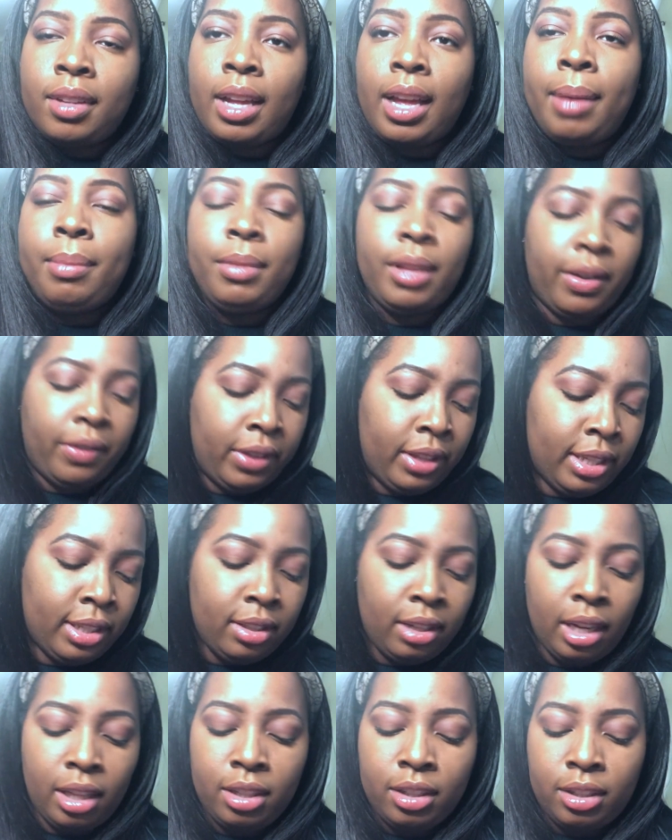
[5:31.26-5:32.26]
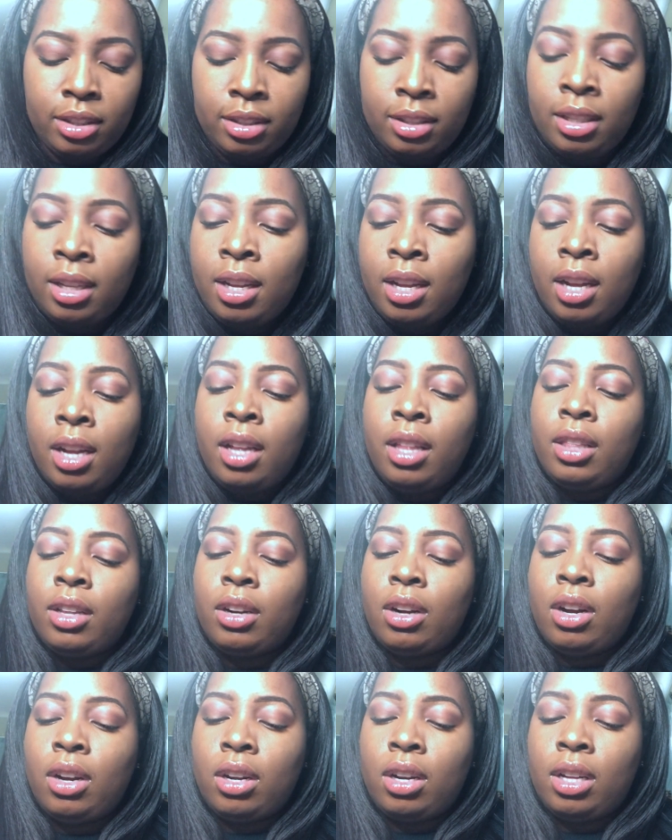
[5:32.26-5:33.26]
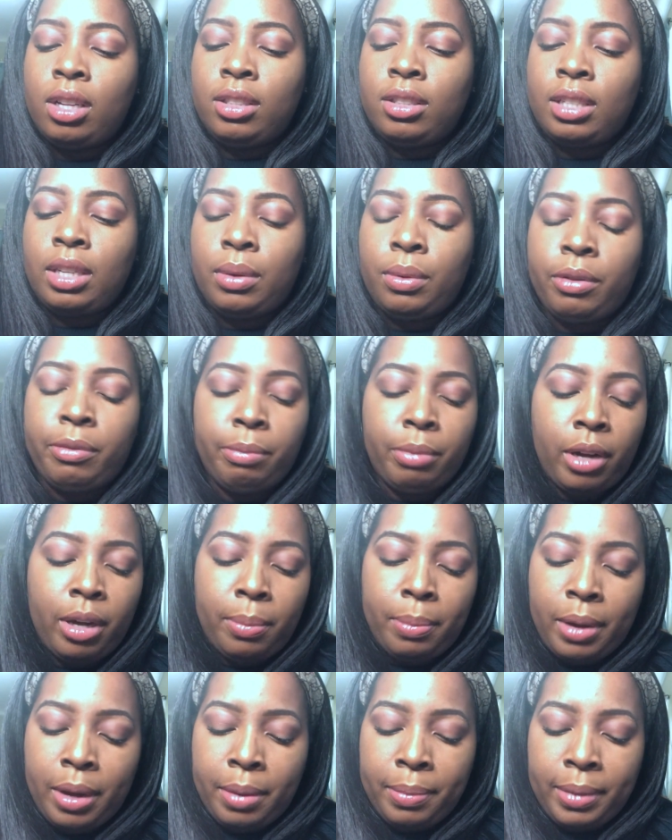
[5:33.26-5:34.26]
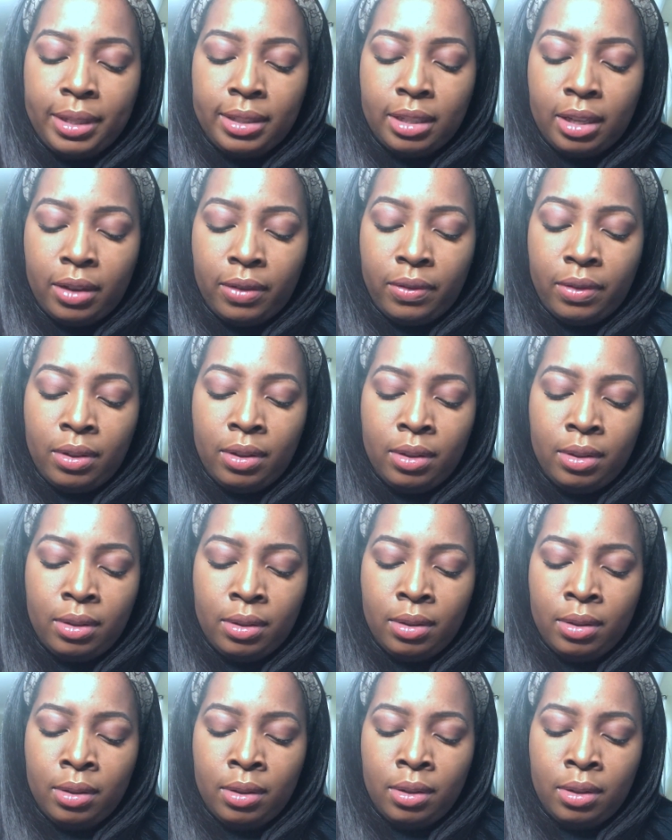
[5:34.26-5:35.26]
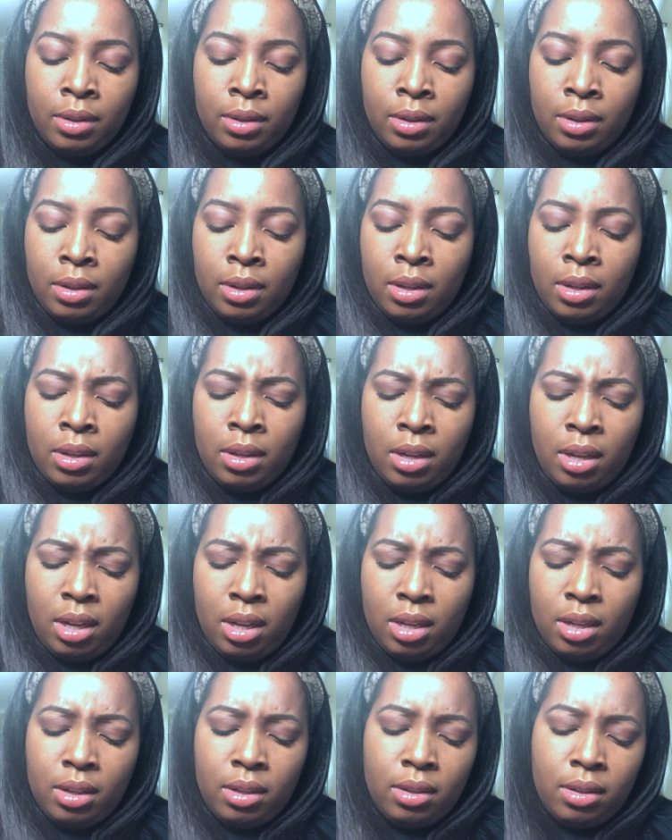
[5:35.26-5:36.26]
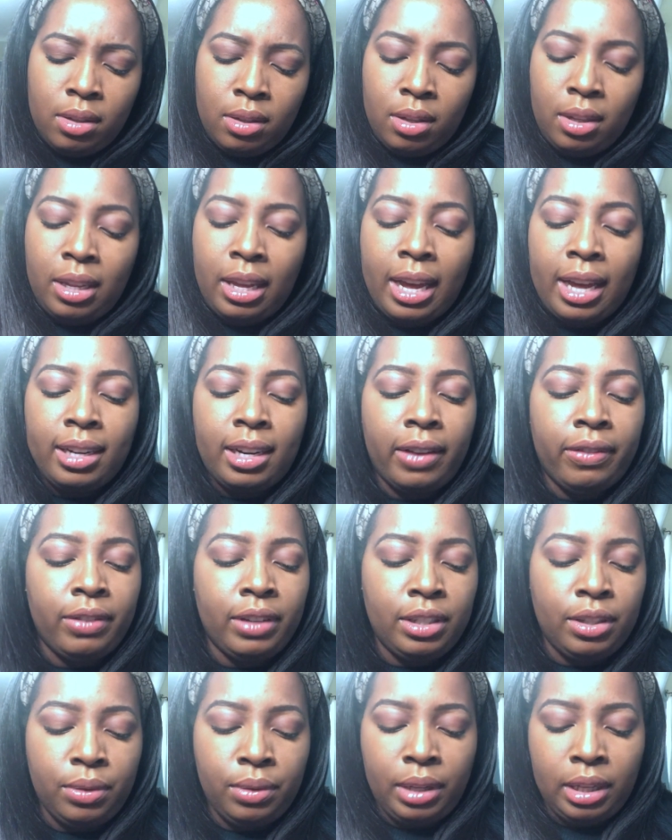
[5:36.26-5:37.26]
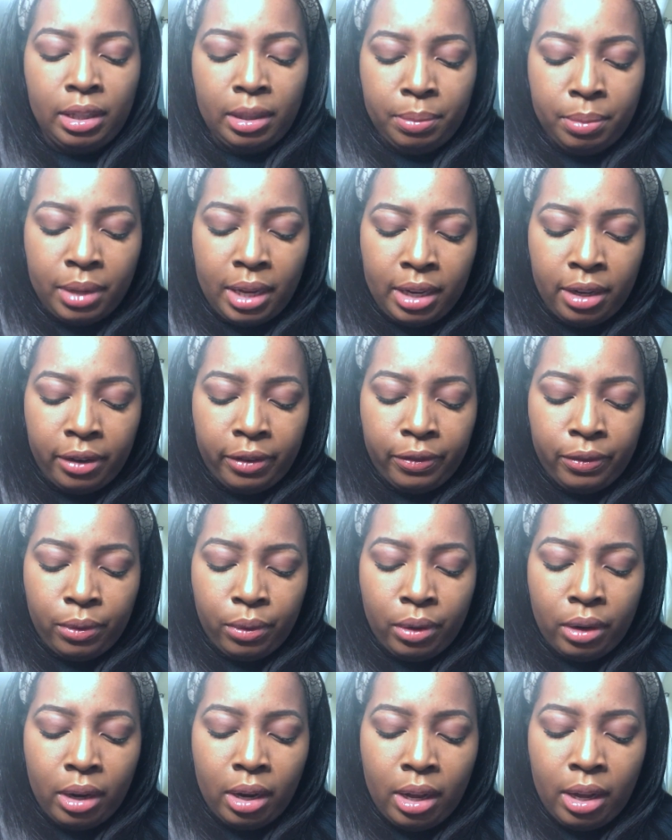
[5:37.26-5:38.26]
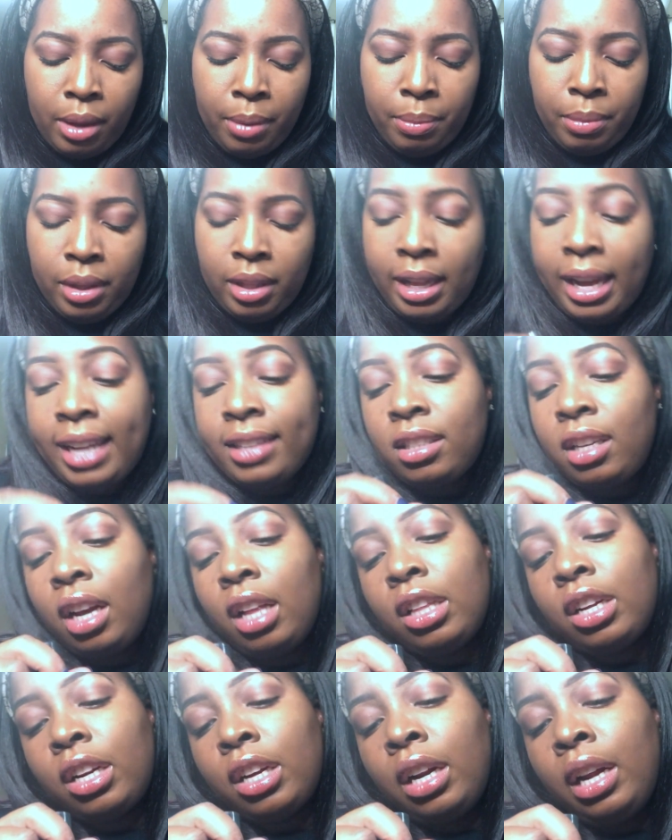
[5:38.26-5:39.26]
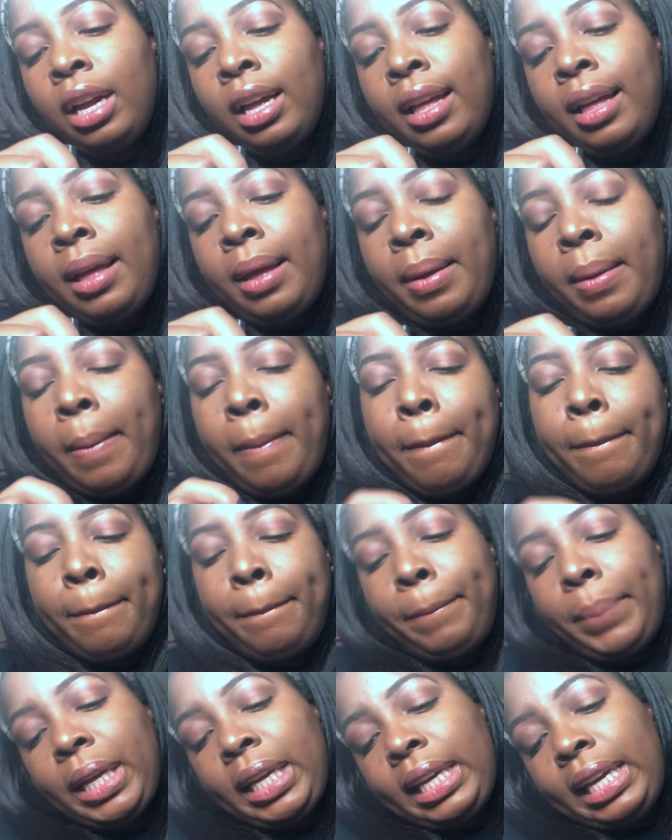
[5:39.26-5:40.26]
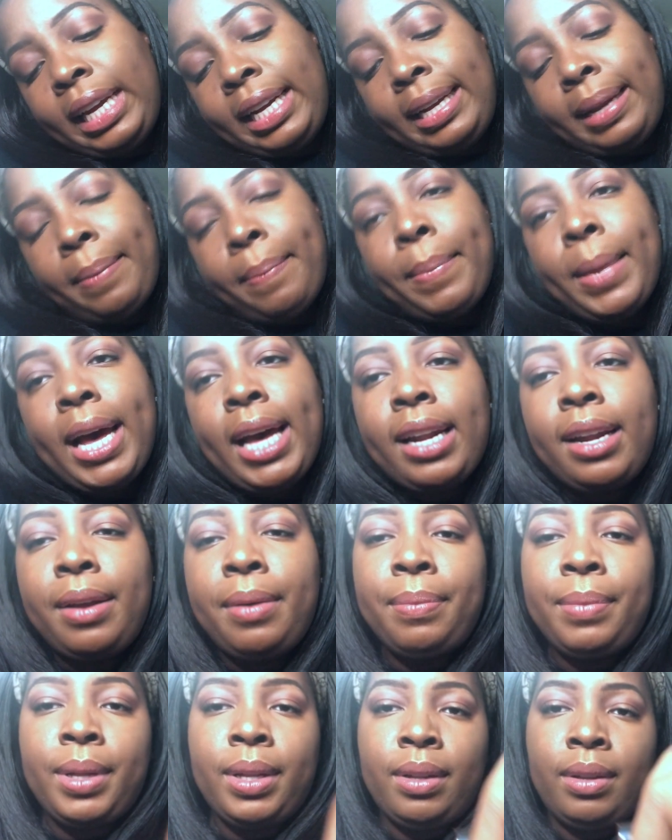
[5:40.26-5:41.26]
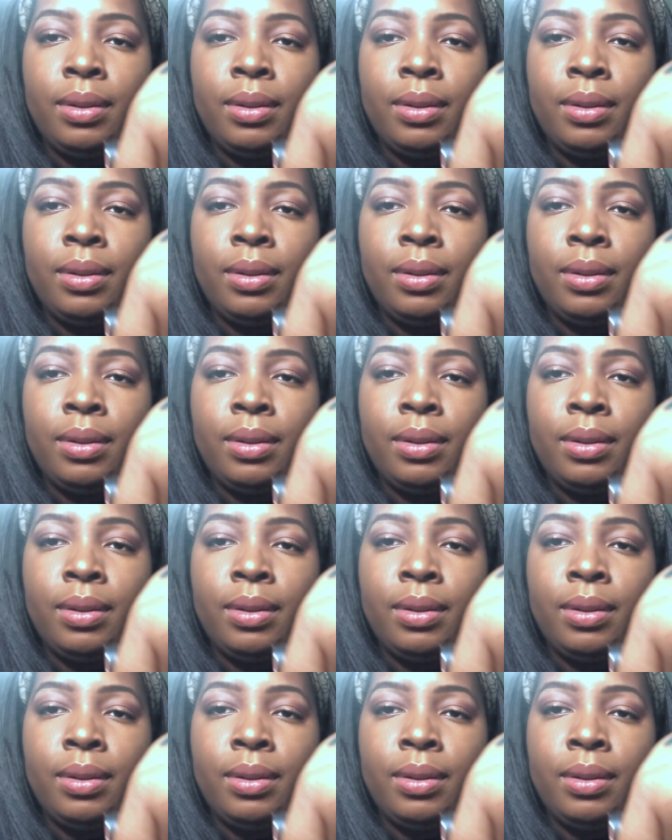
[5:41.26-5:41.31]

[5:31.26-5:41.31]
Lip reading: I'm loving these colors. They're all colors that I would have bought by myself. Huh. Yeah, I definitely do need a lip liner for the last color, Bikini Bottom.